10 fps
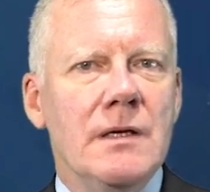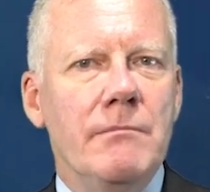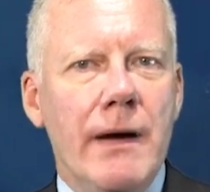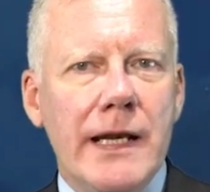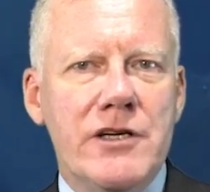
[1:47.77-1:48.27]

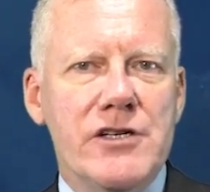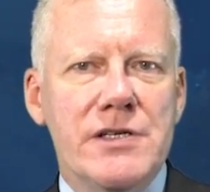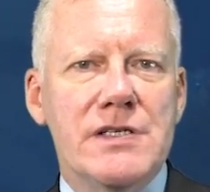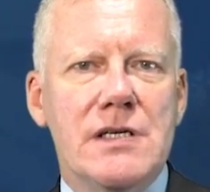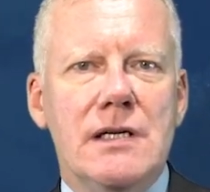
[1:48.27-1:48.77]

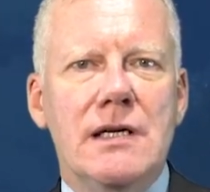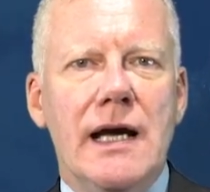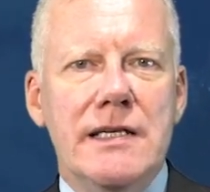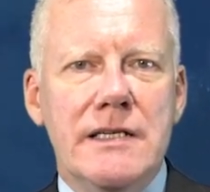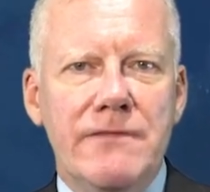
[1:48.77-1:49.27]
manages
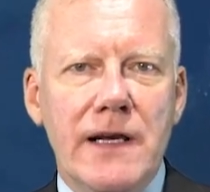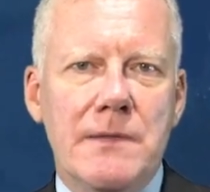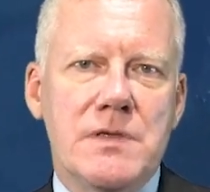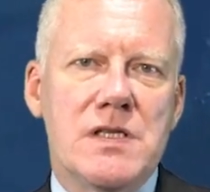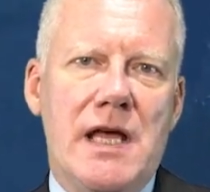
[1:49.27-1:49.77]
and
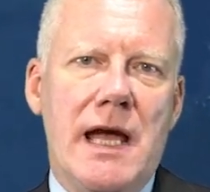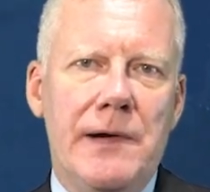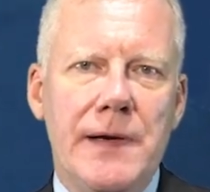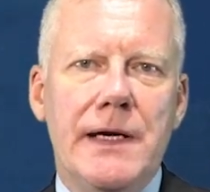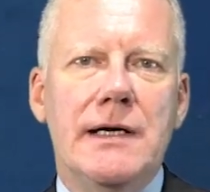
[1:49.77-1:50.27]
develops the
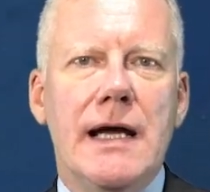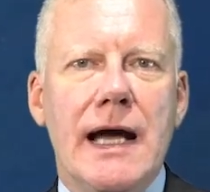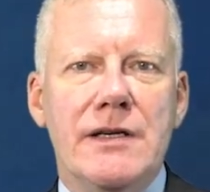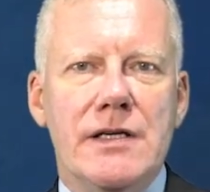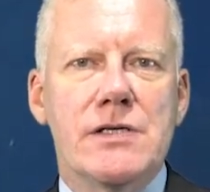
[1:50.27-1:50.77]
area
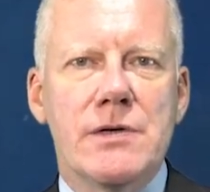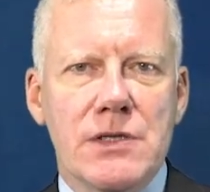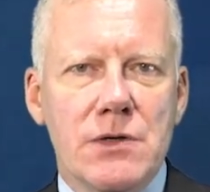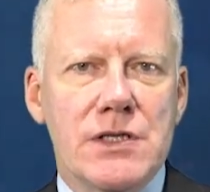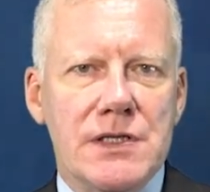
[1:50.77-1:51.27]
and its
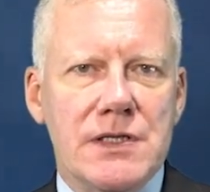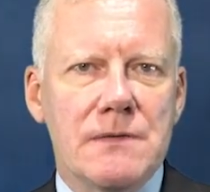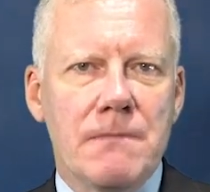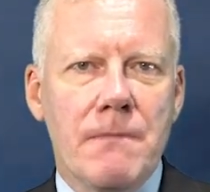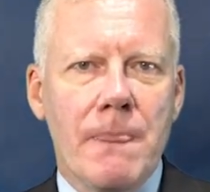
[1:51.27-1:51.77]
resources,
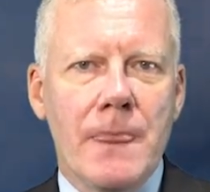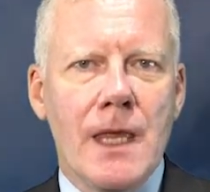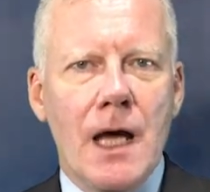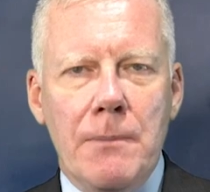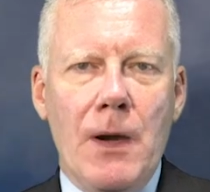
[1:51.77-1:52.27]

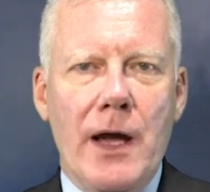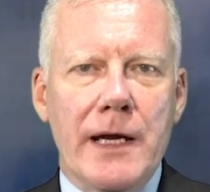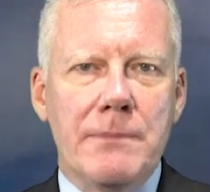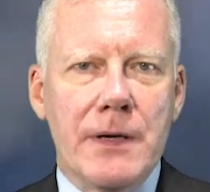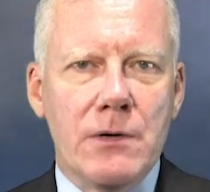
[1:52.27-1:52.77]
applying
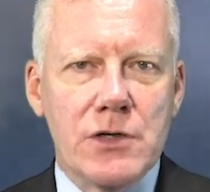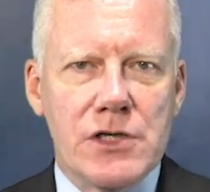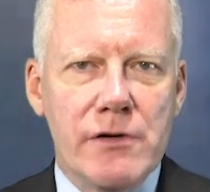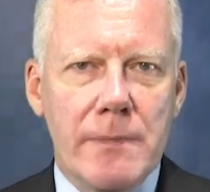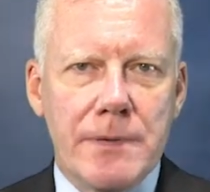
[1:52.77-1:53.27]
a
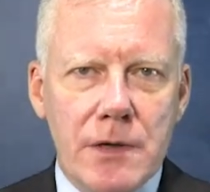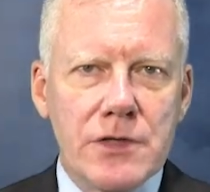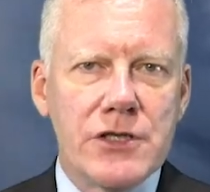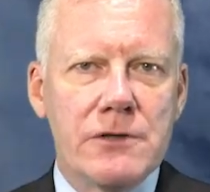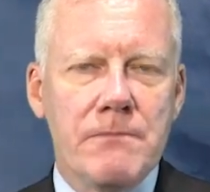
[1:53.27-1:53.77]
precautionary
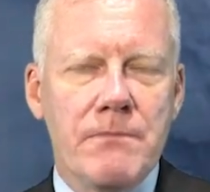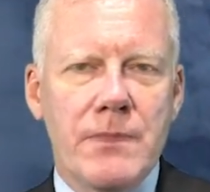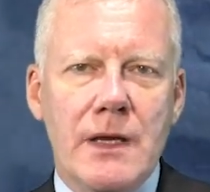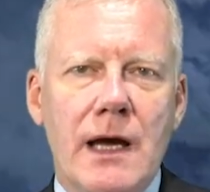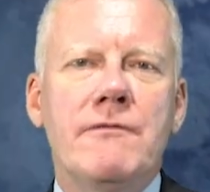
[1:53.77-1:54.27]
approach
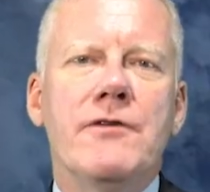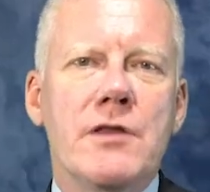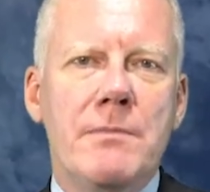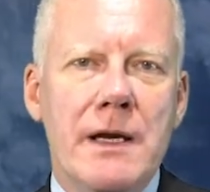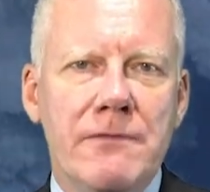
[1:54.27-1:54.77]
and for
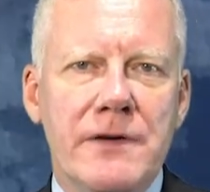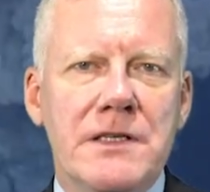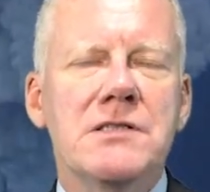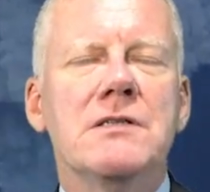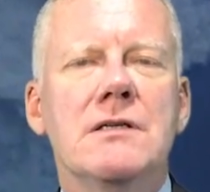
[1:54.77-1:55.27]
the
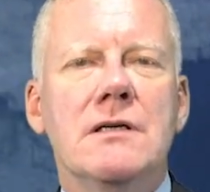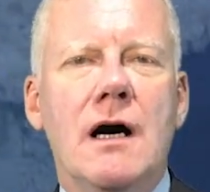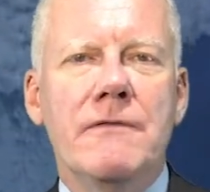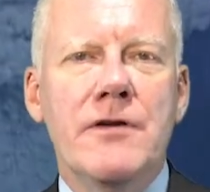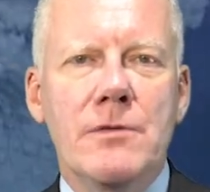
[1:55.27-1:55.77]
benefit
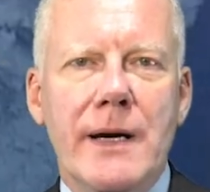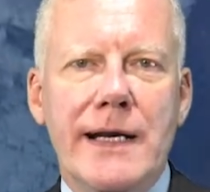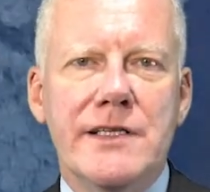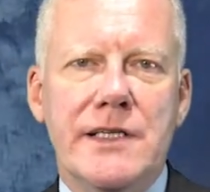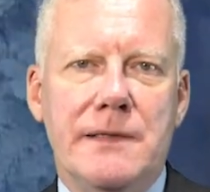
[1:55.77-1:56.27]
of
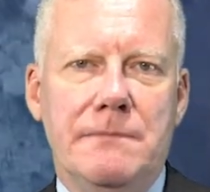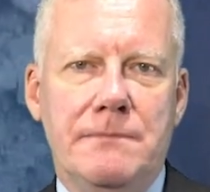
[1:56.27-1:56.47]
humanity.